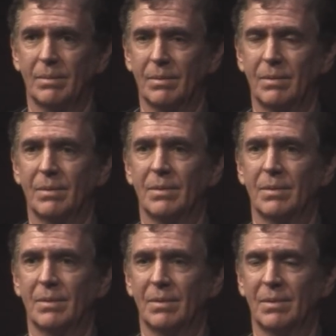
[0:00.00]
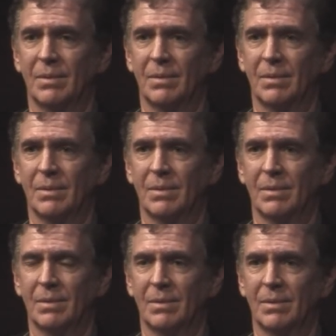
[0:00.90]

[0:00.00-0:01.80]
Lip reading: (silence)